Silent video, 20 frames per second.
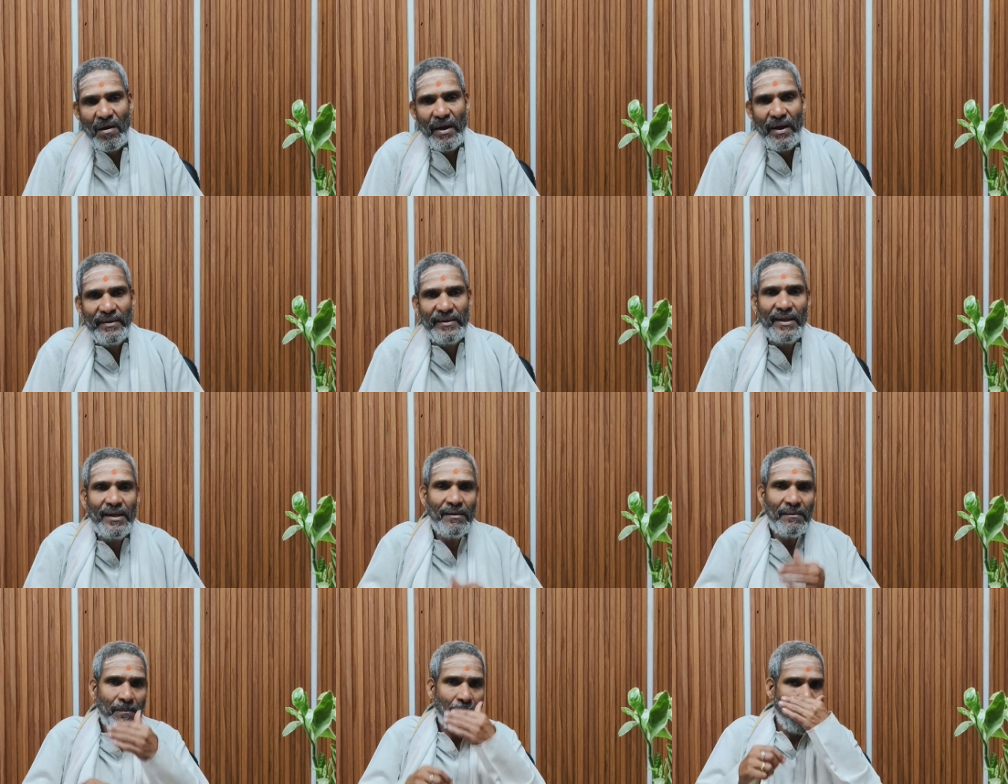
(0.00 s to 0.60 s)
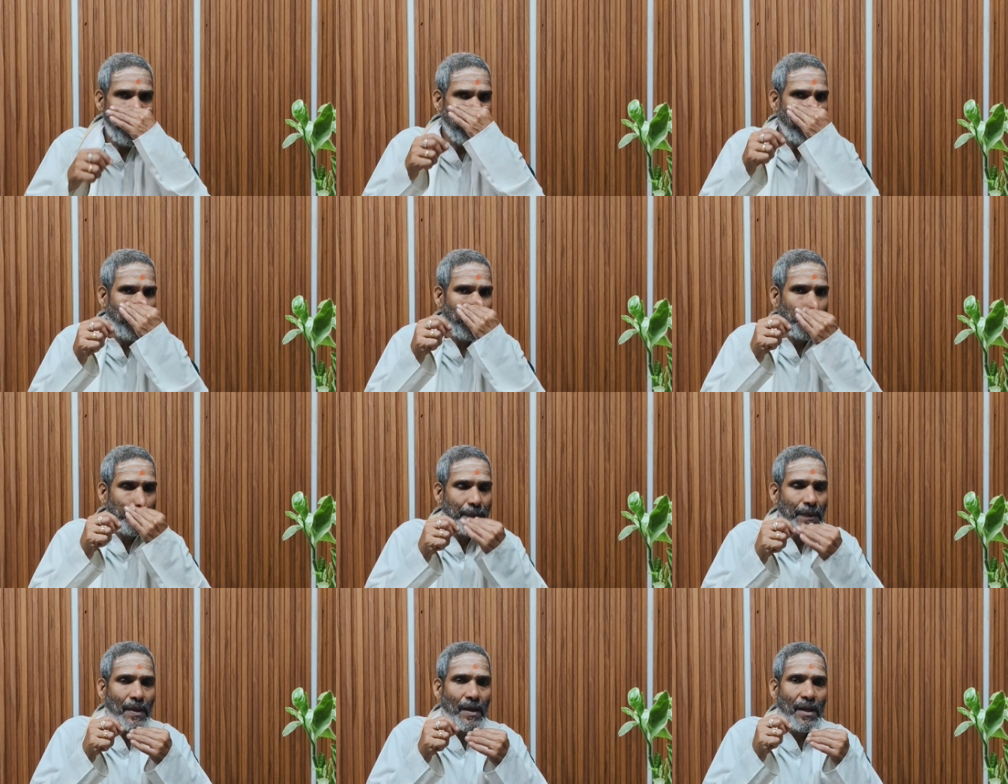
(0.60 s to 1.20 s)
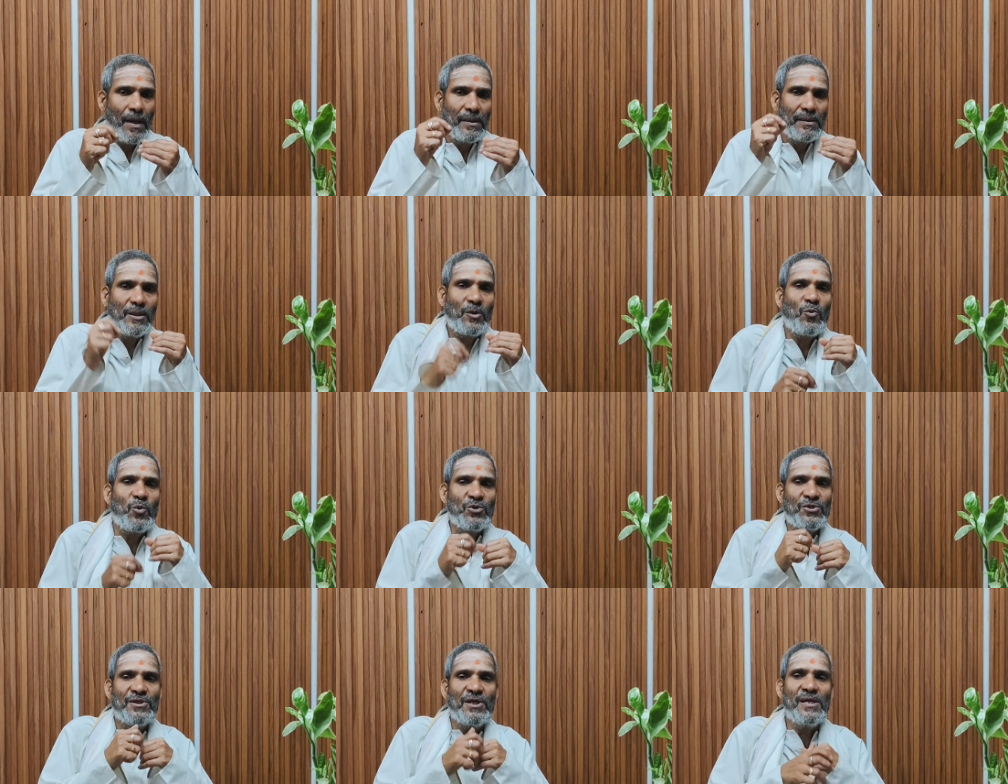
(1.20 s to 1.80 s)
And then the
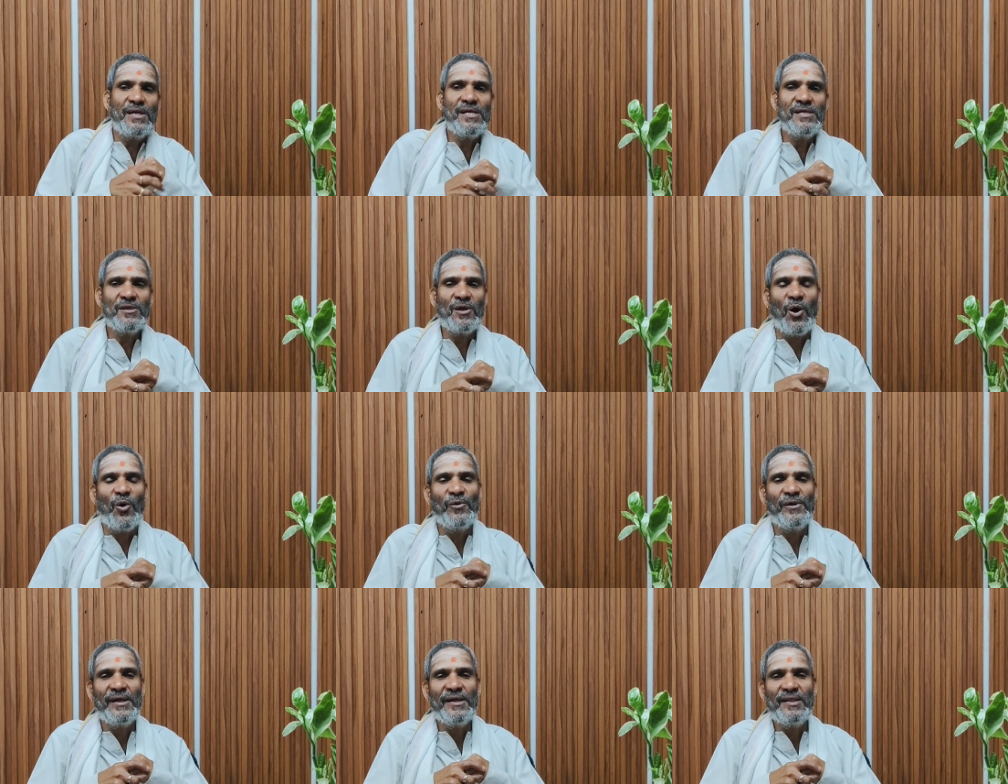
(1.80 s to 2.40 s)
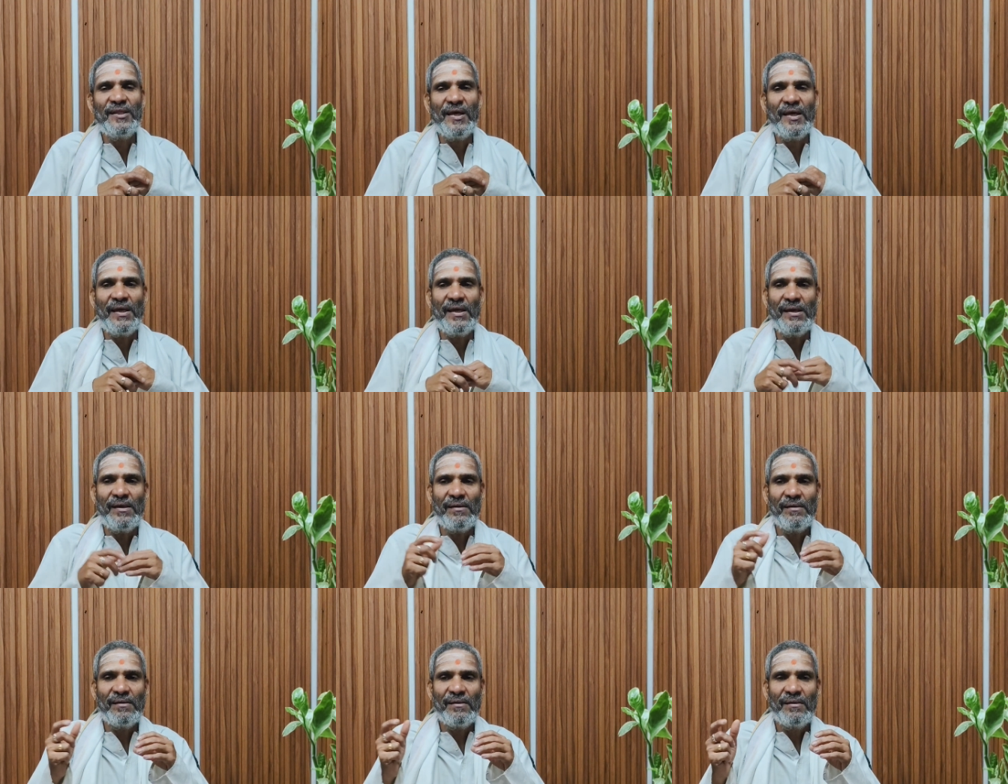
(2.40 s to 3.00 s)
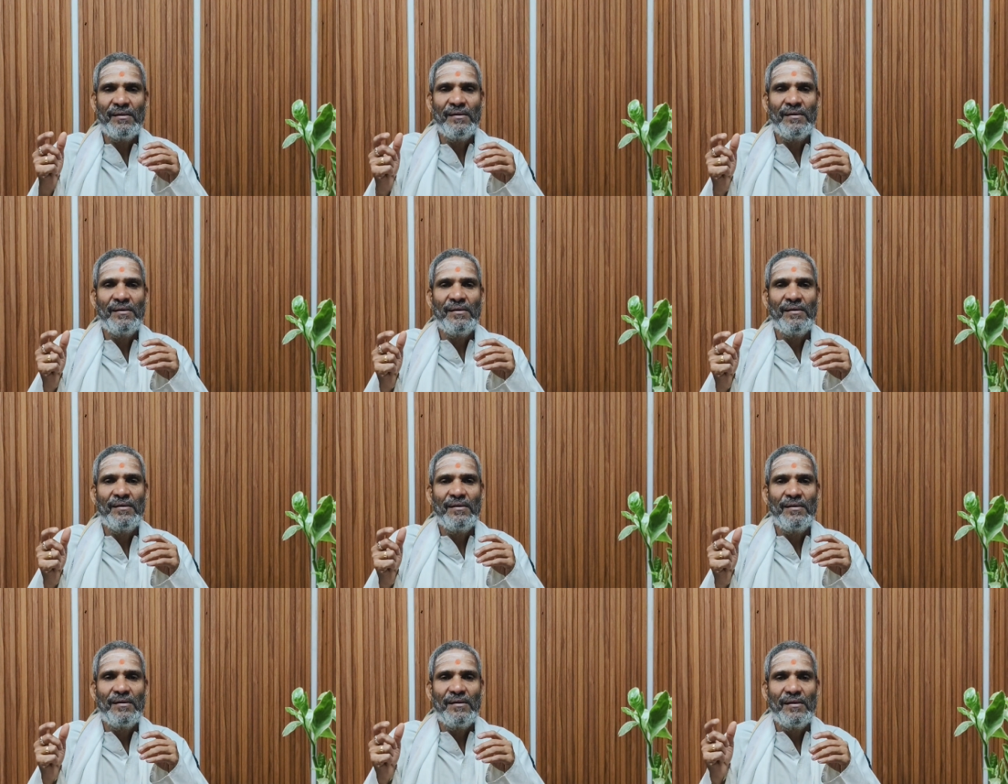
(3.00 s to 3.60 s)
question is, how did they
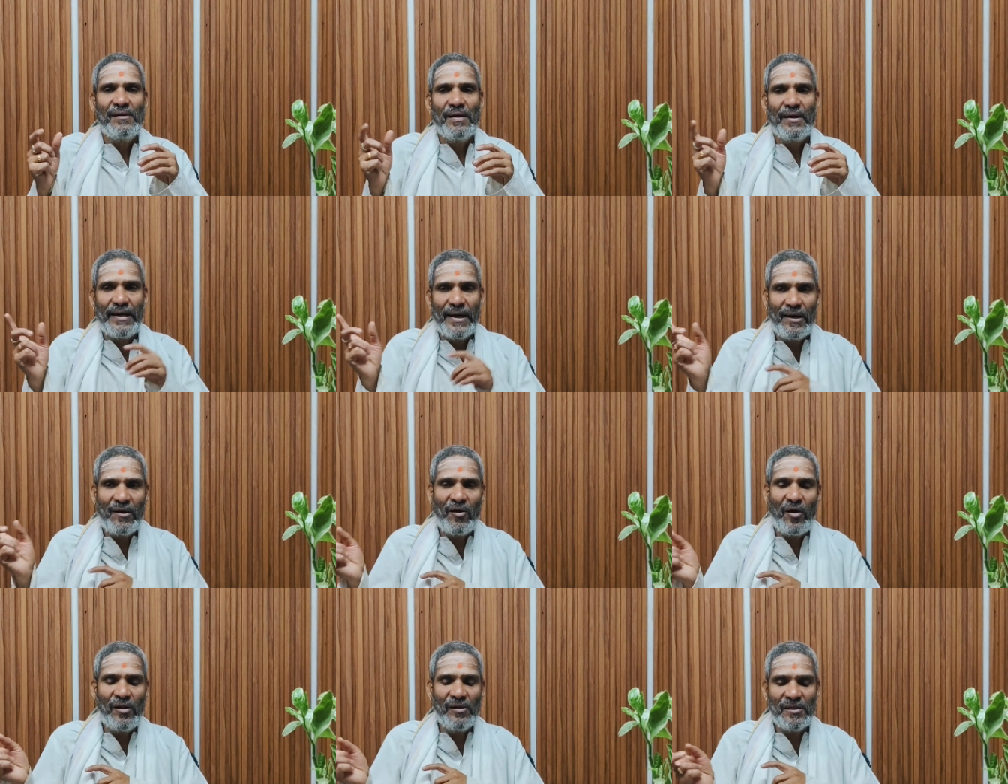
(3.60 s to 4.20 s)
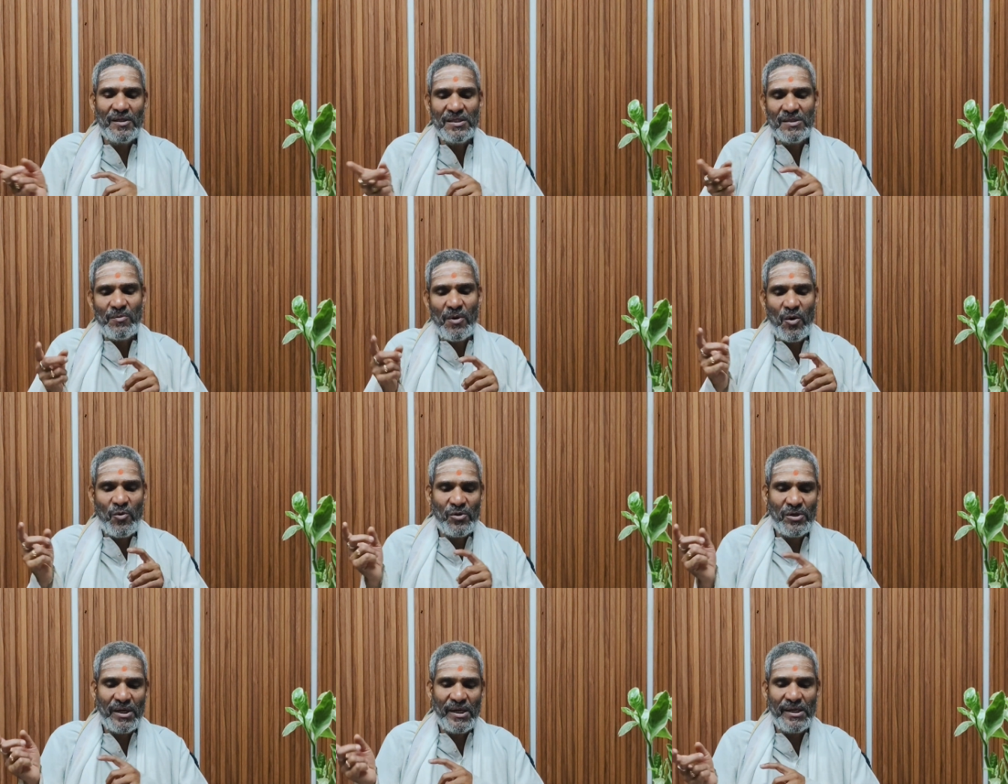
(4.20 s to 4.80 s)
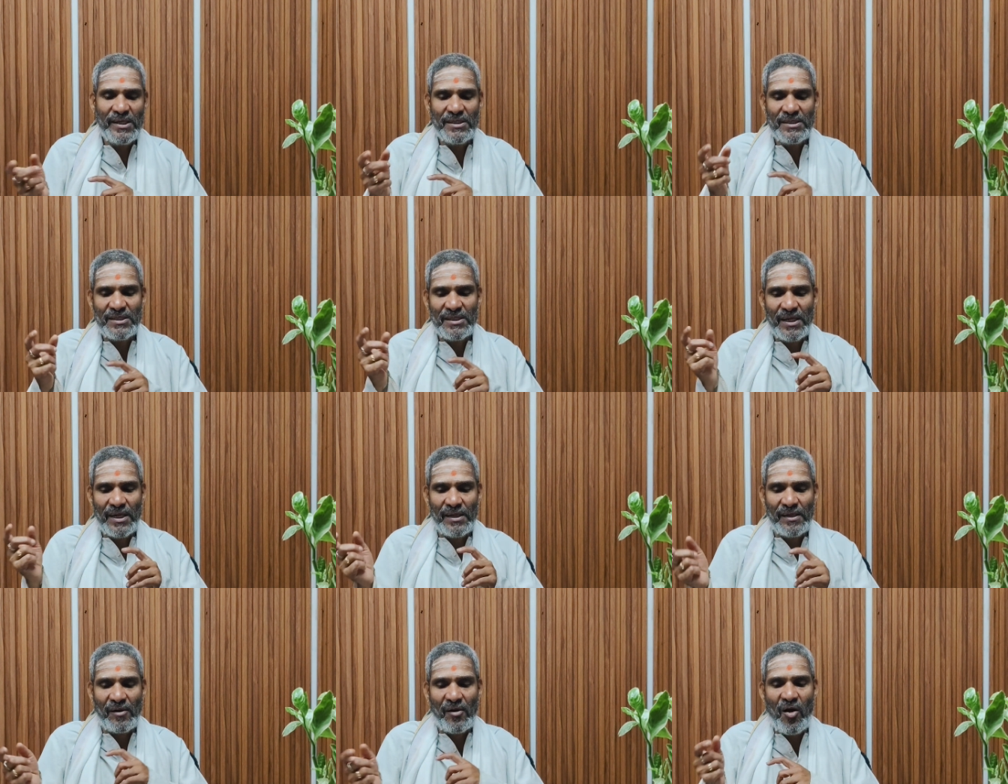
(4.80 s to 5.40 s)
get all these mountains
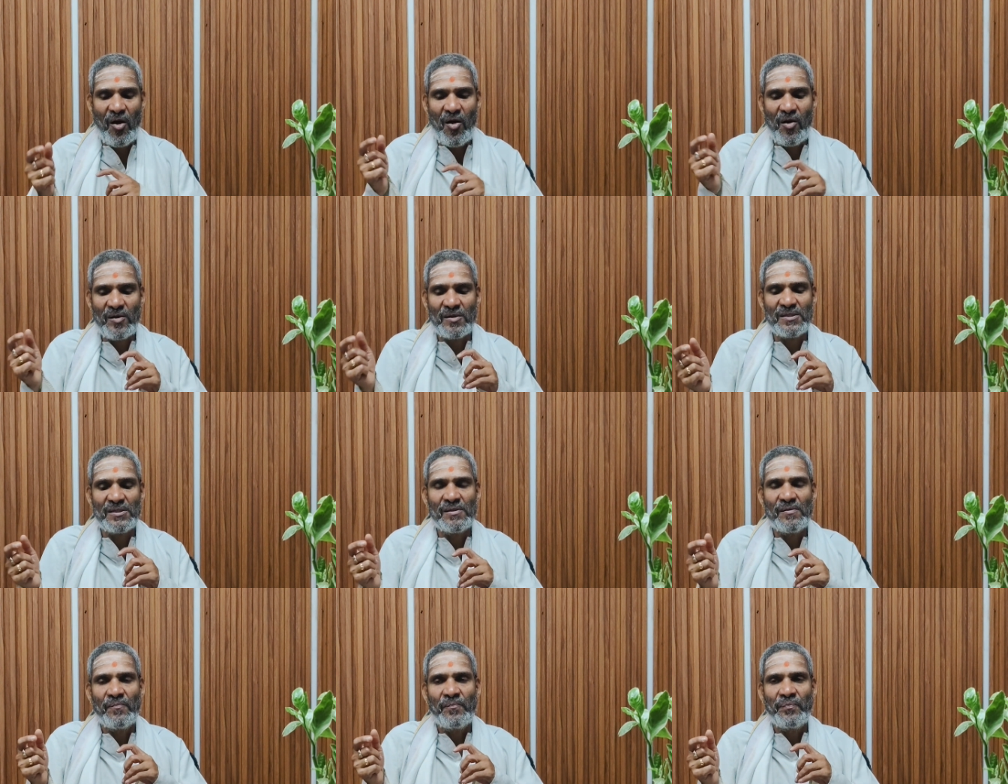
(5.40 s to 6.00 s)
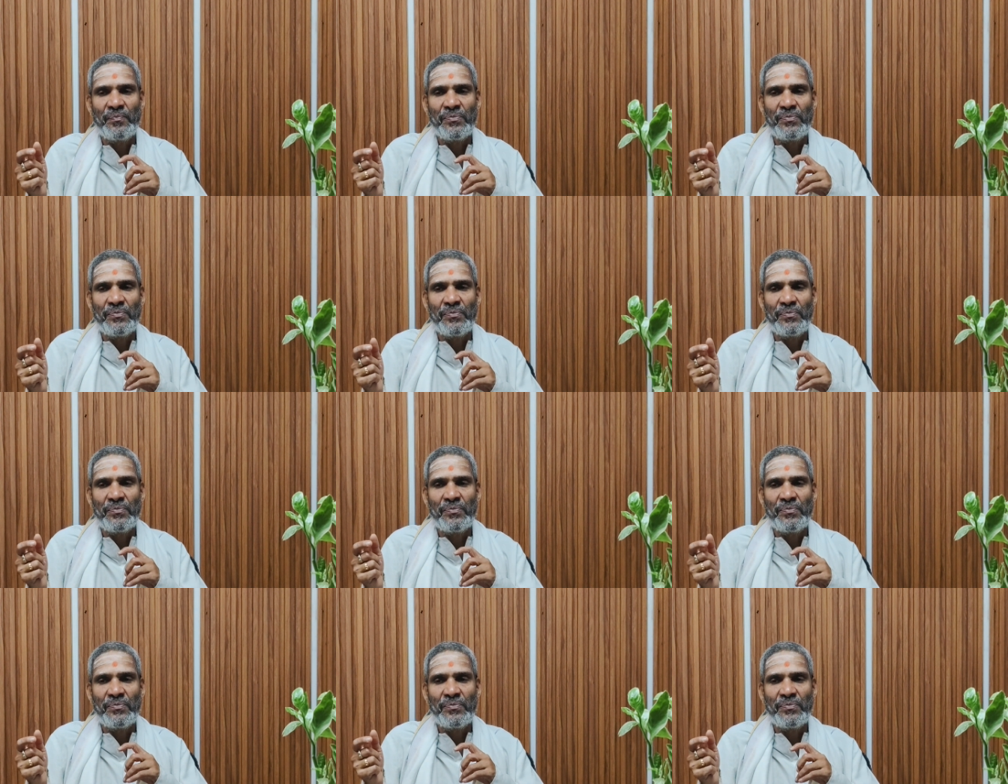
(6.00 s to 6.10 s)
and rods